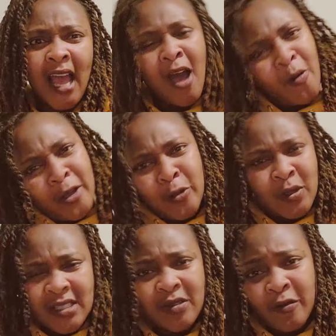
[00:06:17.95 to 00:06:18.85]
How are
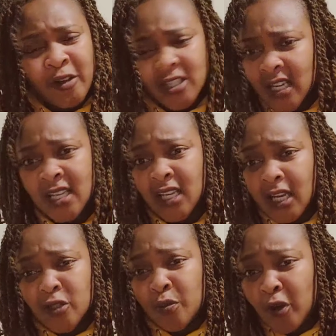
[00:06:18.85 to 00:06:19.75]
you still a virgin? And
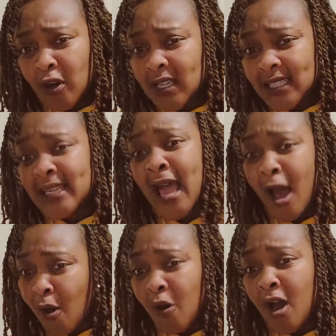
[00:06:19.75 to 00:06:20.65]
to be honest,
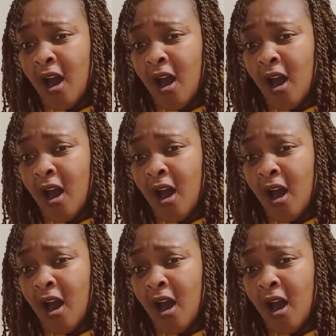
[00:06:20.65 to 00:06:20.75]
now,